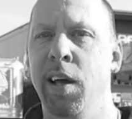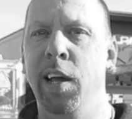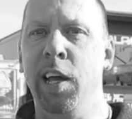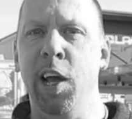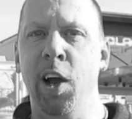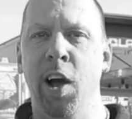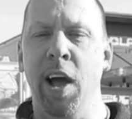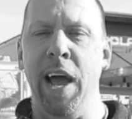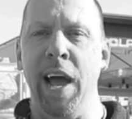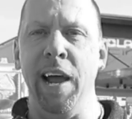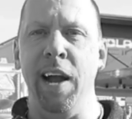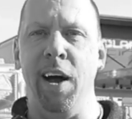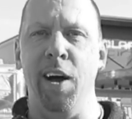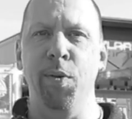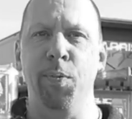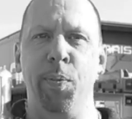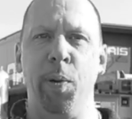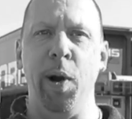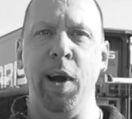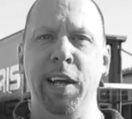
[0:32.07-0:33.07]
you know, had a
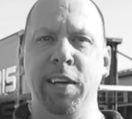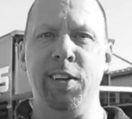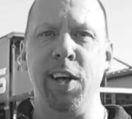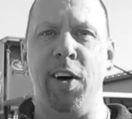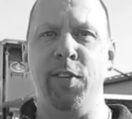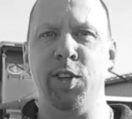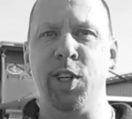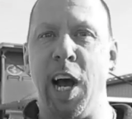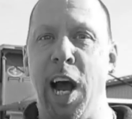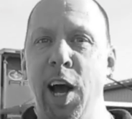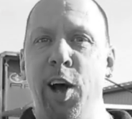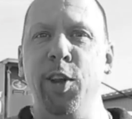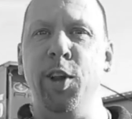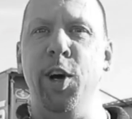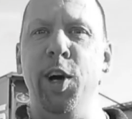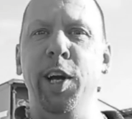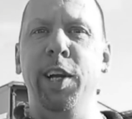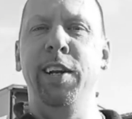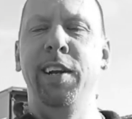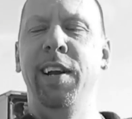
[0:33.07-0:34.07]
pretty tough
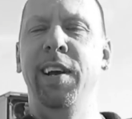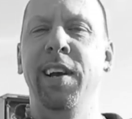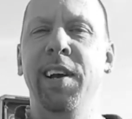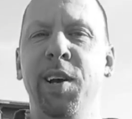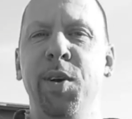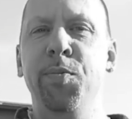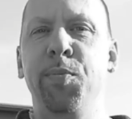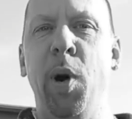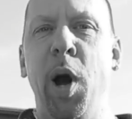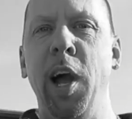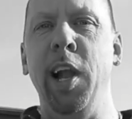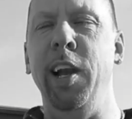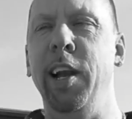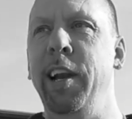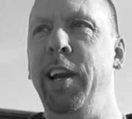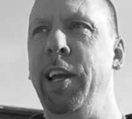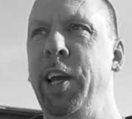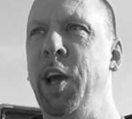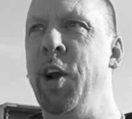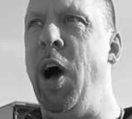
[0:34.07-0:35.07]
childhood, but,
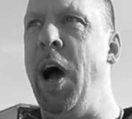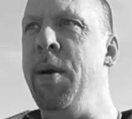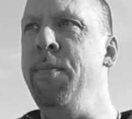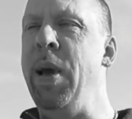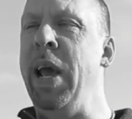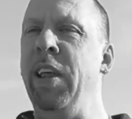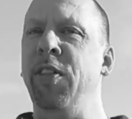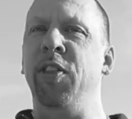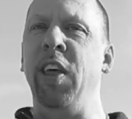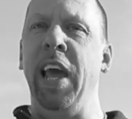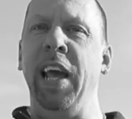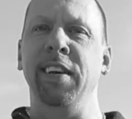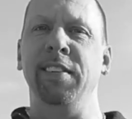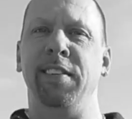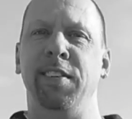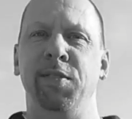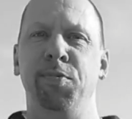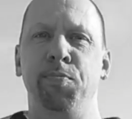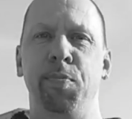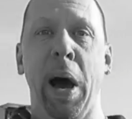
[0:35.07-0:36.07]
you know, I made
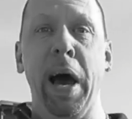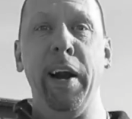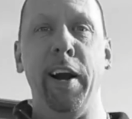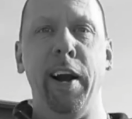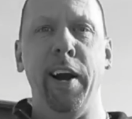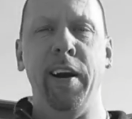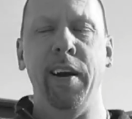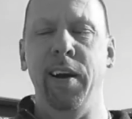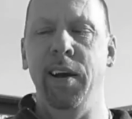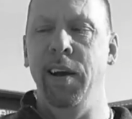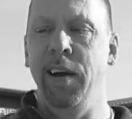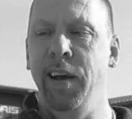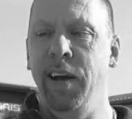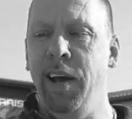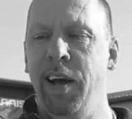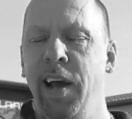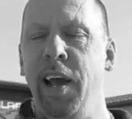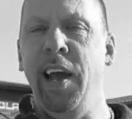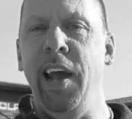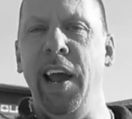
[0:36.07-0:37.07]
things better.
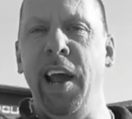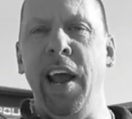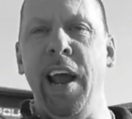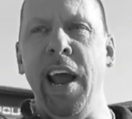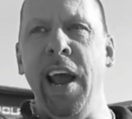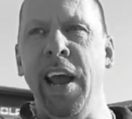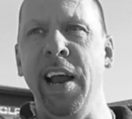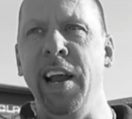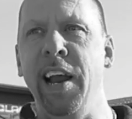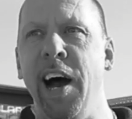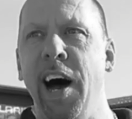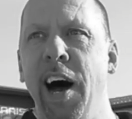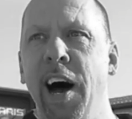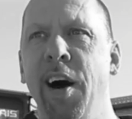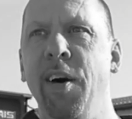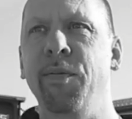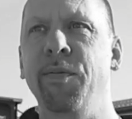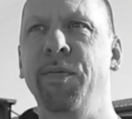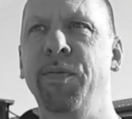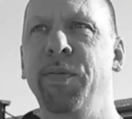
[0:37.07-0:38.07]
And,
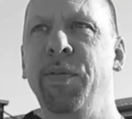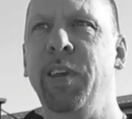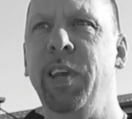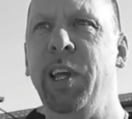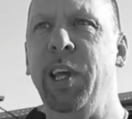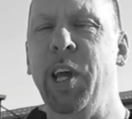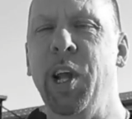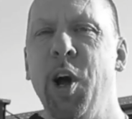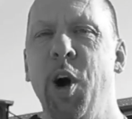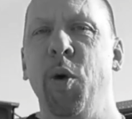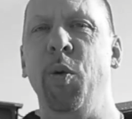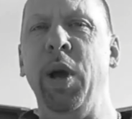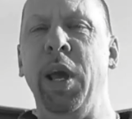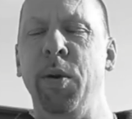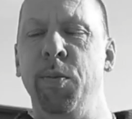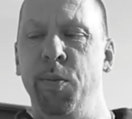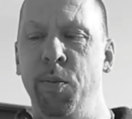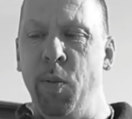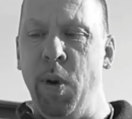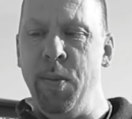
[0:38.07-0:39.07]
you know,
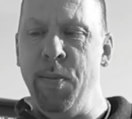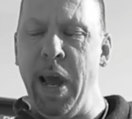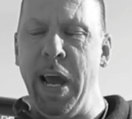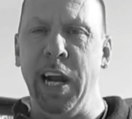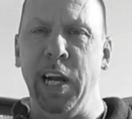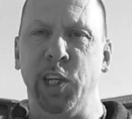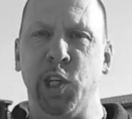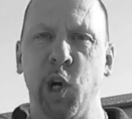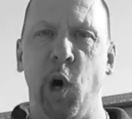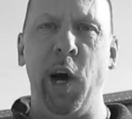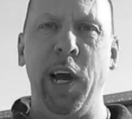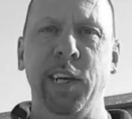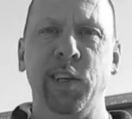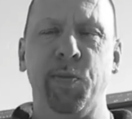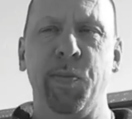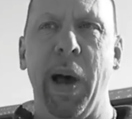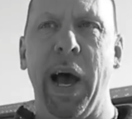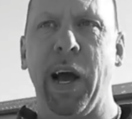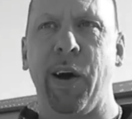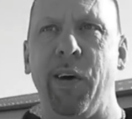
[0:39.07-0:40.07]
we made a choice
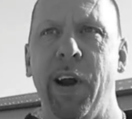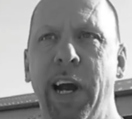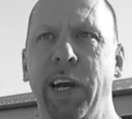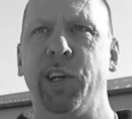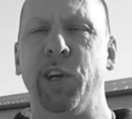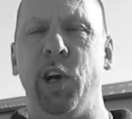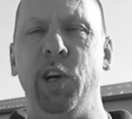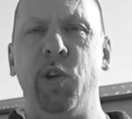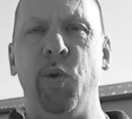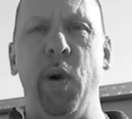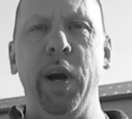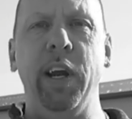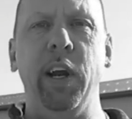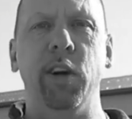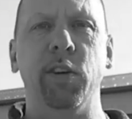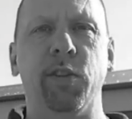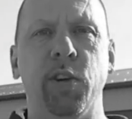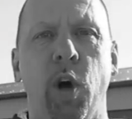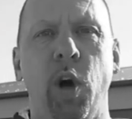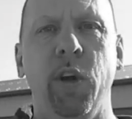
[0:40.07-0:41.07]
back when I turned 20
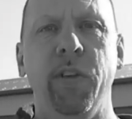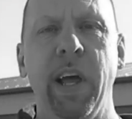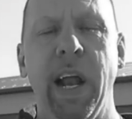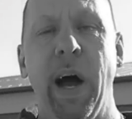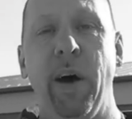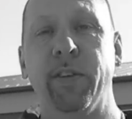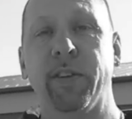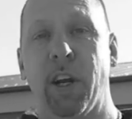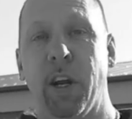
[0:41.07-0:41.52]
years old that I was